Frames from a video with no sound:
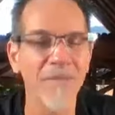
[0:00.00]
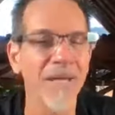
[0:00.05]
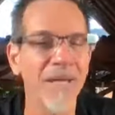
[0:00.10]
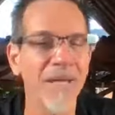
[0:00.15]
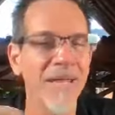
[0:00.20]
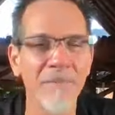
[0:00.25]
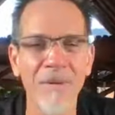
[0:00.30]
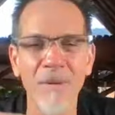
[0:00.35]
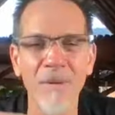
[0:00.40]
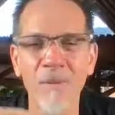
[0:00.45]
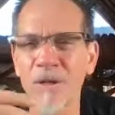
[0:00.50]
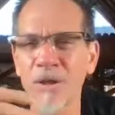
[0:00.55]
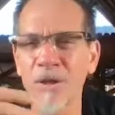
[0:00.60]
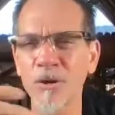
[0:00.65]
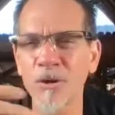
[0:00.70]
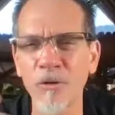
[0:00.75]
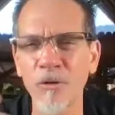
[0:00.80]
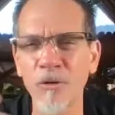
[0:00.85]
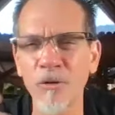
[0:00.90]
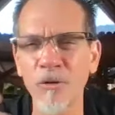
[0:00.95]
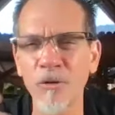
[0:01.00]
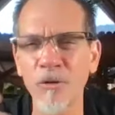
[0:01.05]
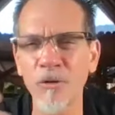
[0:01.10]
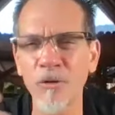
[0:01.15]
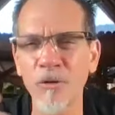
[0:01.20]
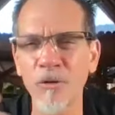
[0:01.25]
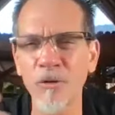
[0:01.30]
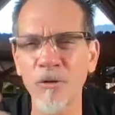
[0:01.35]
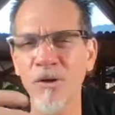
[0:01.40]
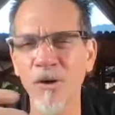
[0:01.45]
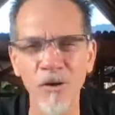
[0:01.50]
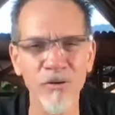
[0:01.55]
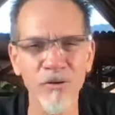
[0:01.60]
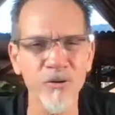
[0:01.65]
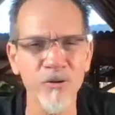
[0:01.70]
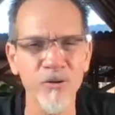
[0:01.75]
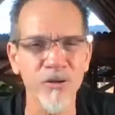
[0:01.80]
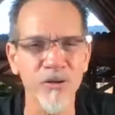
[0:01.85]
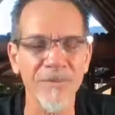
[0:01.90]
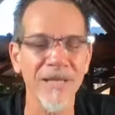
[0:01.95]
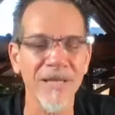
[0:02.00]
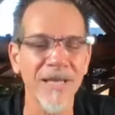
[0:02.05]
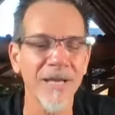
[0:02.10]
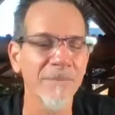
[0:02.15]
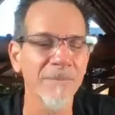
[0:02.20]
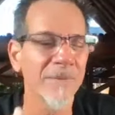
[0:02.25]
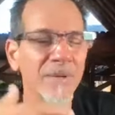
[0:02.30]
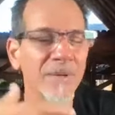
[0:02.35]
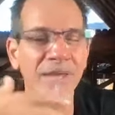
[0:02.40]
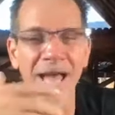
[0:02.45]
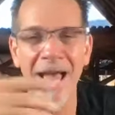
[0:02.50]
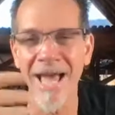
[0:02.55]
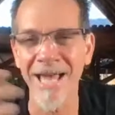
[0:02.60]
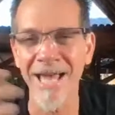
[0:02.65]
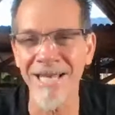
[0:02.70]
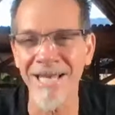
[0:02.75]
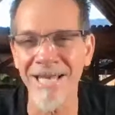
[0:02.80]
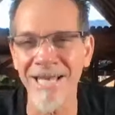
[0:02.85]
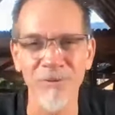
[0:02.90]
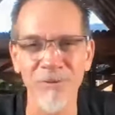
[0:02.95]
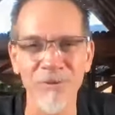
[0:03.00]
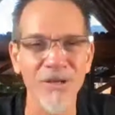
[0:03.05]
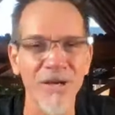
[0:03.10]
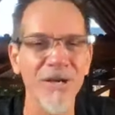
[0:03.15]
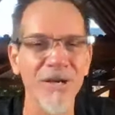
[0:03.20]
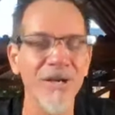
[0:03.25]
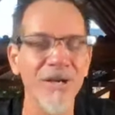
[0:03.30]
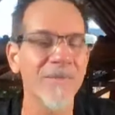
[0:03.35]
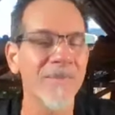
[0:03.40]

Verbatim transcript: May that be with tribes, with cultures, may that be with animals,